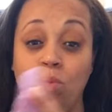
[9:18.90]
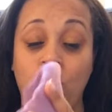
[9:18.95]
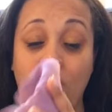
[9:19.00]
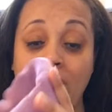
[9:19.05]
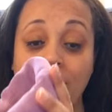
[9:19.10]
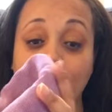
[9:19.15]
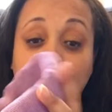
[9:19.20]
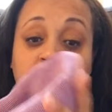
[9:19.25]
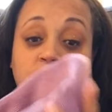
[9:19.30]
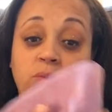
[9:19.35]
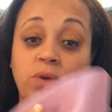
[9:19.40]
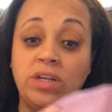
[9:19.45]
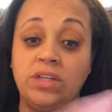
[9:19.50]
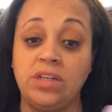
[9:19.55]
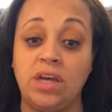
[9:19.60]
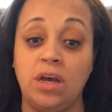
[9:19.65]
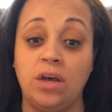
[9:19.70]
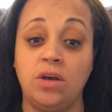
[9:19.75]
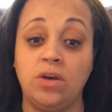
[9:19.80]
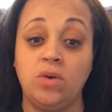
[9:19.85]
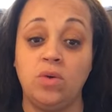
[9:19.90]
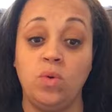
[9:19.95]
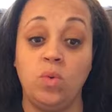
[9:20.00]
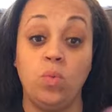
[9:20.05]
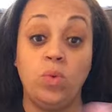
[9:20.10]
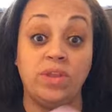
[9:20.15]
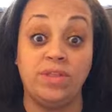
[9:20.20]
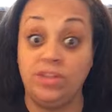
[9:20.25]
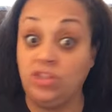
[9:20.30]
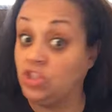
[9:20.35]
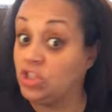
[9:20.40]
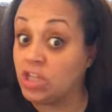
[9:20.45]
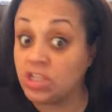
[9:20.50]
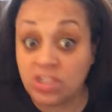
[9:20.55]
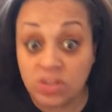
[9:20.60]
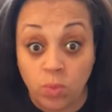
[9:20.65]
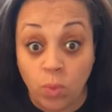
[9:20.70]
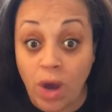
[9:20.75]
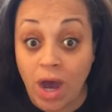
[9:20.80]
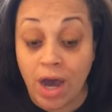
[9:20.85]
Wipe your window with
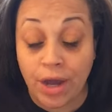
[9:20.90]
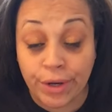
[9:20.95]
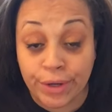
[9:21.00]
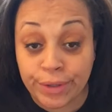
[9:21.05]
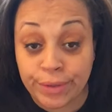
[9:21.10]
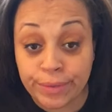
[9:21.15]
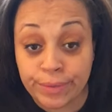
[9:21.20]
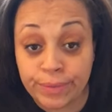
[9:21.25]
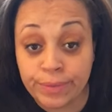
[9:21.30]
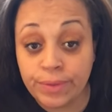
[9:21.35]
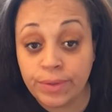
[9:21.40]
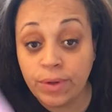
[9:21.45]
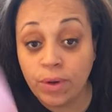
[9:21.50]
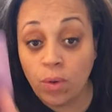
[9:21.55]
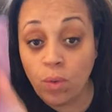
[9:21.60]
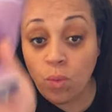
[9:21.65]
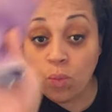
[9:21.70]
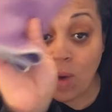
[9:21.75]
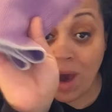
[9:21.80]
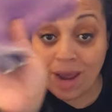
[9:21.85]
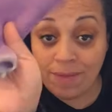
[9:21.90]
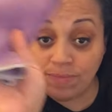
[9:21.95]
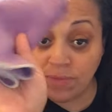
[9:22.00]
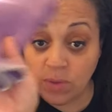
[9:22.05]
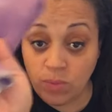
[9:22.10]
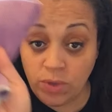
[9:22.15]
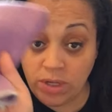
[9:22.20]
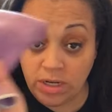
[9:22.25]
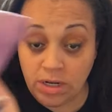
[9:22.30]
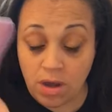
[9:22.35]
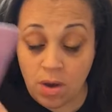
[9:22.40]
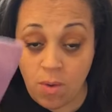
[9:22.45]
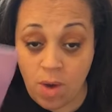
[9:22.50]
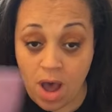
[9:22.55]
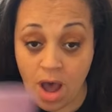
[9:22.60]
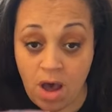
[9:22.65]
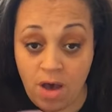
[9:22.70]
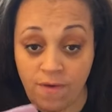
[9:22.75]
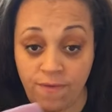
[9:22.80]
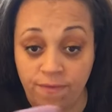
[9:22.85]
just water. Wipe the window
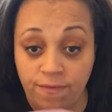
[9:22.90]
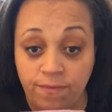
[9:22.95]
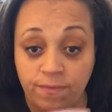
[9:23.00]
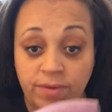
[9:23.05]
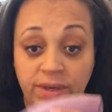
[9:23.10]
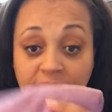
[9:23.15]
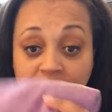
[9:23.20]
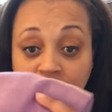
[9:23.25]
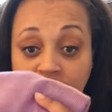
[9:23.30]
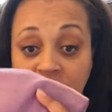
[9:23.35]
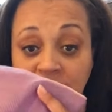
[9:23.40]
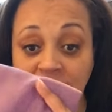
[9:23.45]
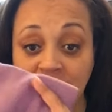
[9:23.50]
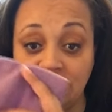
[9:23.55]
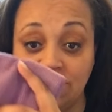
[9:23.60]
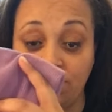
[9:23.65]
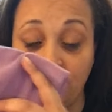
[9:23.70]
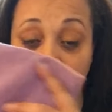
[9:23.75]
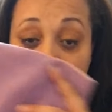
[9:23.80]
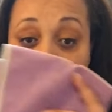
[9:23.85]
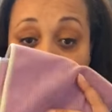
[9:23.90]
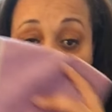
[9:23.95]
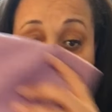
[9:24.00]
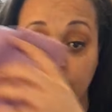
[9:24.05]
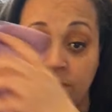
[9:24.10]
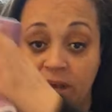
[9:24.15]
off. Keep this as flat as